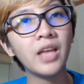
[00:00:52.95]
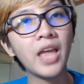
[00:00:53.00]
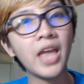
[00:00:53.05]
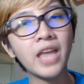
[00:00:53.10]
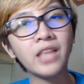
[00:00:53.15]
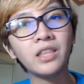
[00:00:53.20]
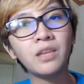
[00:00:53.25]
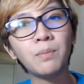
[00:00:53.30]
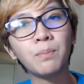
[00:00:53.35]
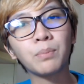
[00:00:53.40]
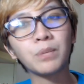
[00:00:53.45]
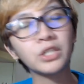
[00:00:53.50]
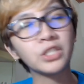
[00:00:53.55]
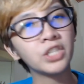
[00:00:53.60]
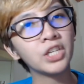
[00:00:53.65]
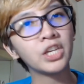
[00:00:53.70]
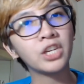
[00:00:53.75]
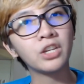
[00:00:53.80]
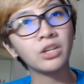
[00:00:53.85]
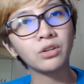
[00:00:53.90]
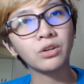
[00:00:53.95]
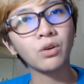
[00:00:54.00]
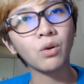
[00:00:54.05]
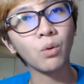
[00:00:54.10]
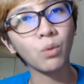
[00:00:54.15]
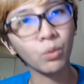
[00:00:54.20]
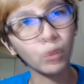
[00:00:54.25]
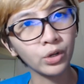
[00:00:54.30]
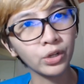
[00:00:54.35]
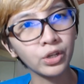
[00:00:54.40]
any particular
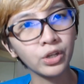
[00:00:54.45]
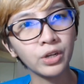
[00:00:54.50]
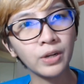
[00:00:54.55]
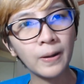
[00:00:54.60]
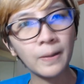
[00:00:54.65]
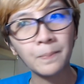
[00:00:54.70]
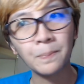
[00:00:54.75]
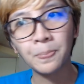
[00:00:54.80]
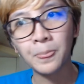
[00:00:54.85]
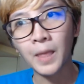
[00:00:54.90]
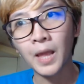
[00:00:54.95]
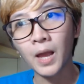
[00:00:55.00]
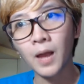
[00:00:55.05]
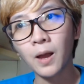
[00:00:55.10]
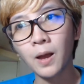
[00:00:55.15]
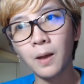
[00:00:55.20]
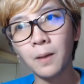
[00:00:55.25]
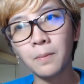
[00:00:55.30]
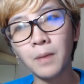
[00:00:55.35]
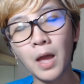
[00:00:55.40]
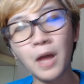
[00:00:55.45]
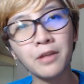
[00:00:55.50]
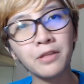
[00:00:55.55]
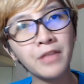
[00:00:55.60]
order um,